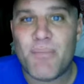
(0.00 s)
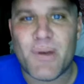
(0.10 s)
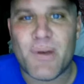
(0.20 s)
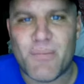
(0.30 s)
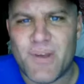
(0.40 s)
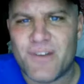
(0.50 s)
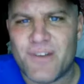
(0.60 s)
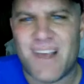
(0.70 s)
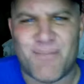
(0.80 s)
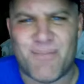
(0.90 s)
Epic
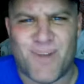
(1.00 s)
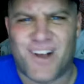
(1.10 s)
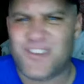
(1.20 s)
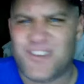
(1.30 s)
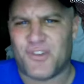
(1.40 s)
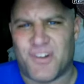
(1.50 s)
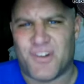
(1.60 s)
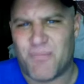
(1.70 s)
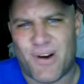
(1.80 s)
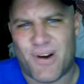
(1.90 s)
mealtime
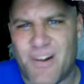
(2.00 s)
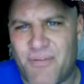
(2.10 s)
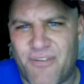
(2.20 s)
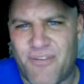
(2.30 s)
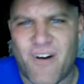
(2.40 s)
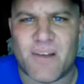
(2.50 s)
muscles and bearded